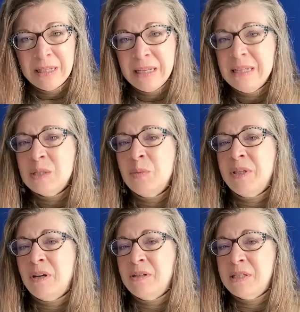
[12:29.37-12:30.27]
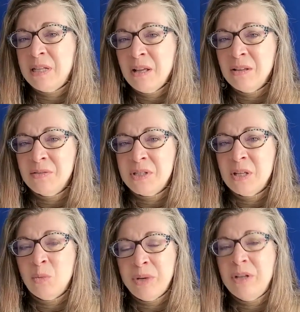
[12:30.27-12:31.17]
It's within ourselves
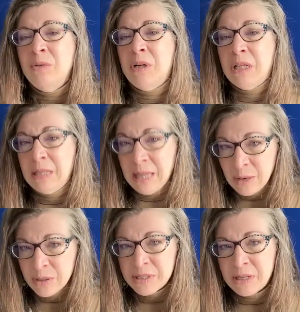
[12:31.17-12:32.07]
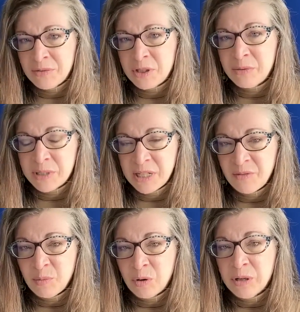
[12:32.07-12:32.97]
that we don't allow ourselves to
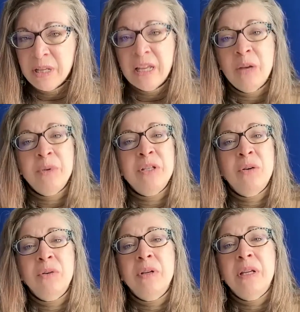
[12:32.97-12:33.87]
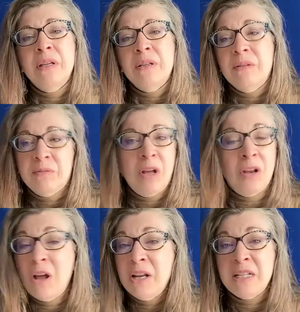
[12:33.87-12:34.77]
receive more. And we don't a
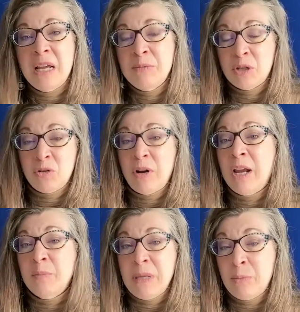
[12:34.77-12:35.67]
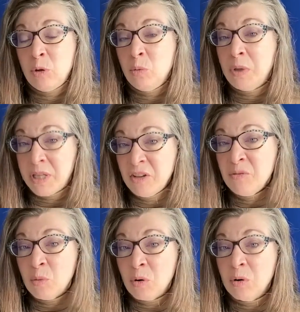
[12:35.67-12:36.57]
lot of times attract people who will
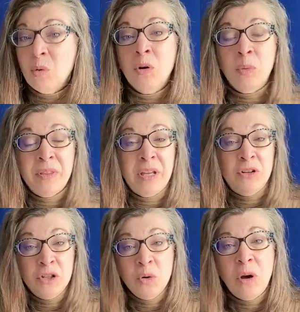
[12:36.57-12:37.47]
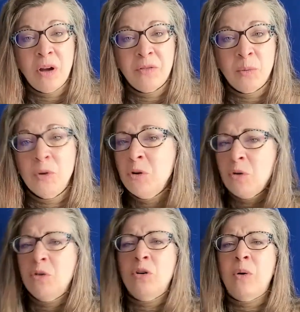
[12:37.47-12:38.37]
give more, or when they do offer, well,
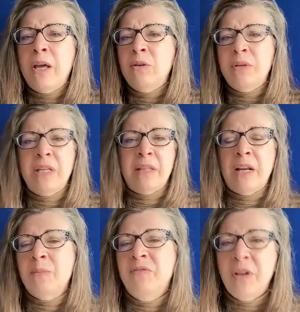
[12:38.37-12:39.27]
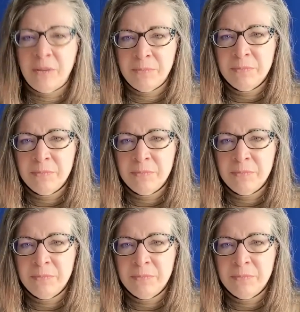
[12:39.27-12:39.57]
no, I don't need that, I'm fine.